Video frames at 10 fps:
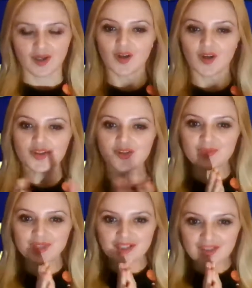Learn to
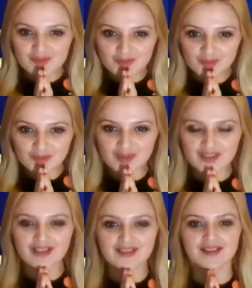be grateful for
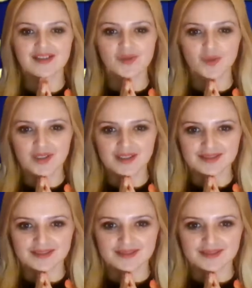that as well.